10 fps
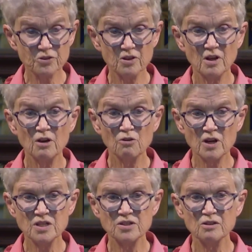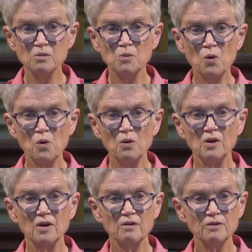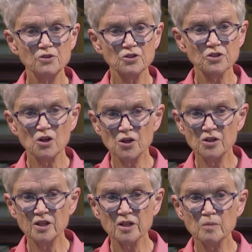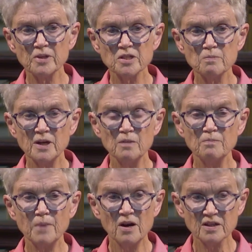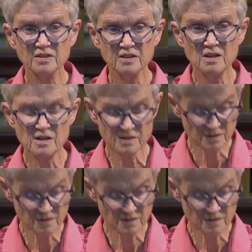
a great deal more. We've just heard a little bit about Pakistan.